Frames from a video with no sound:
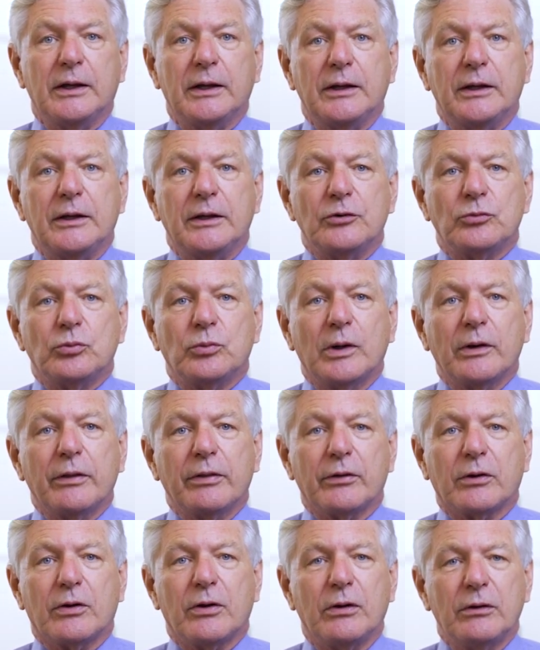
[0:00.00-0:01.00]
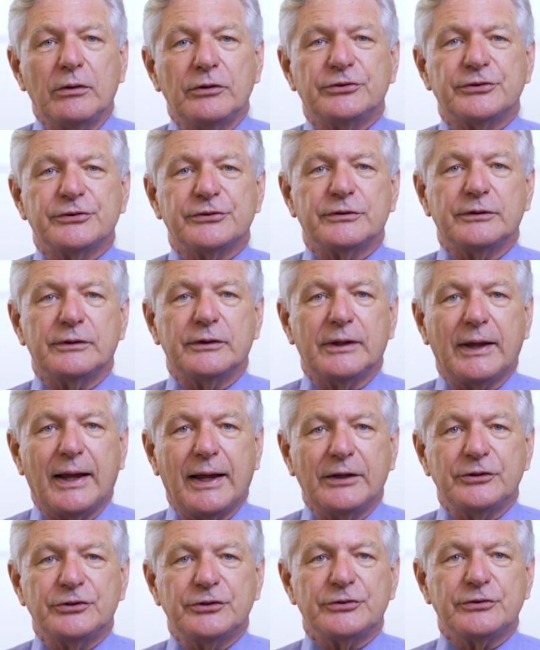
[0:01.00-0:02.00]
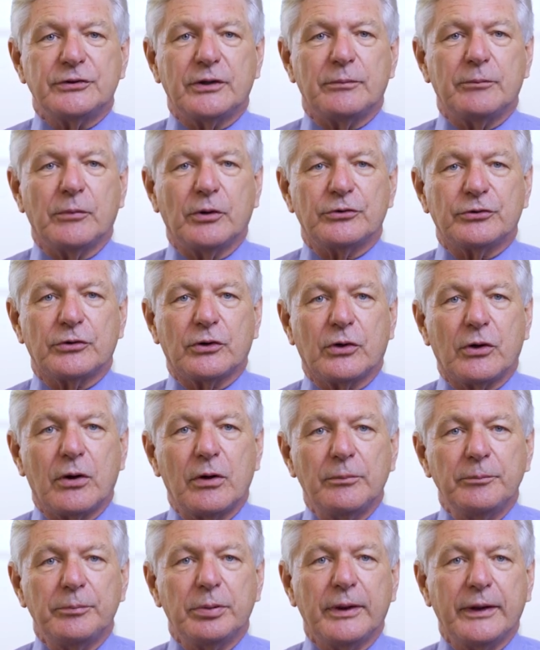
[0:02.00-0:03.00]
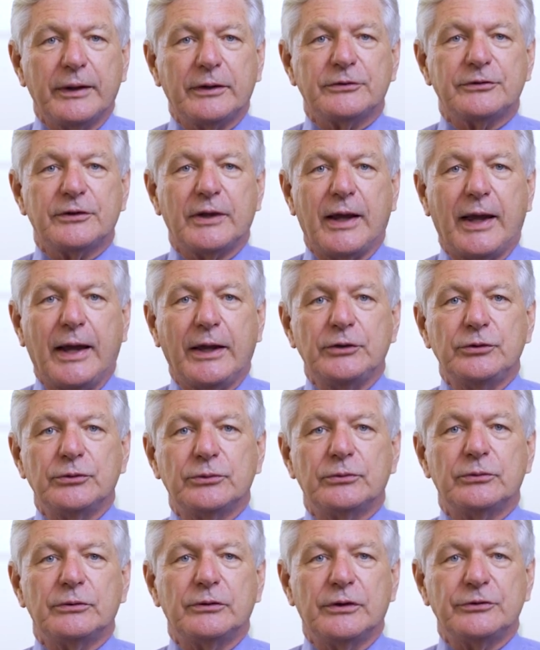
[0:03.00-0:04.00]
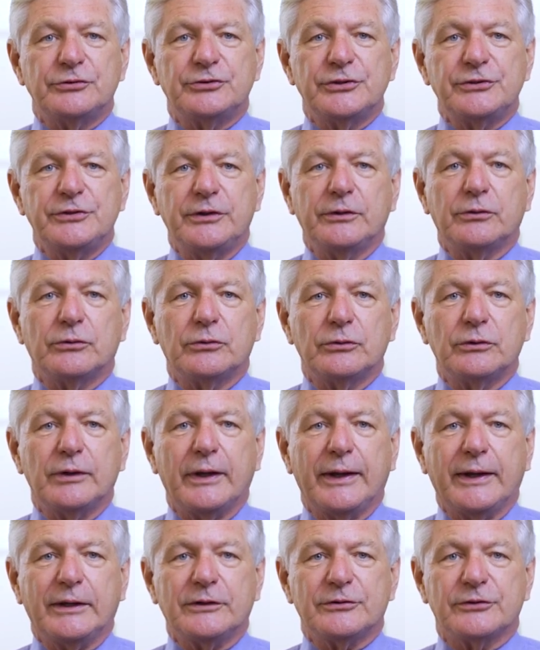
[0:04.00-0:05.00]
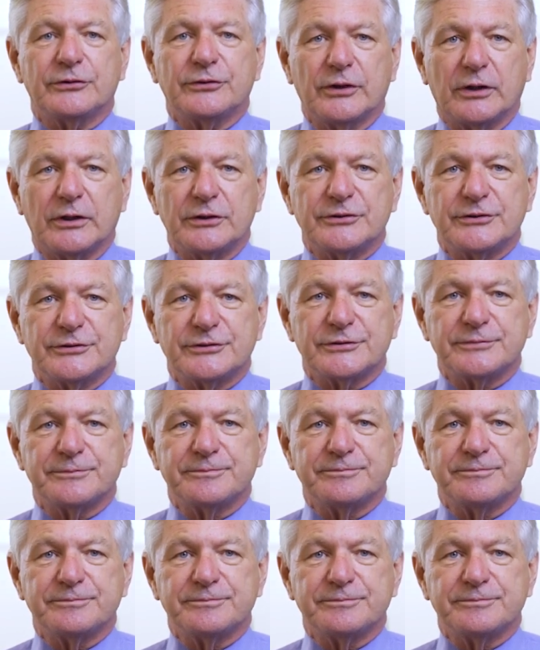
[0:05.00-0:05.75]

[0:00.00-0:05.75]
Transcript: is one of the college's largest and most complex annual logistical exercises.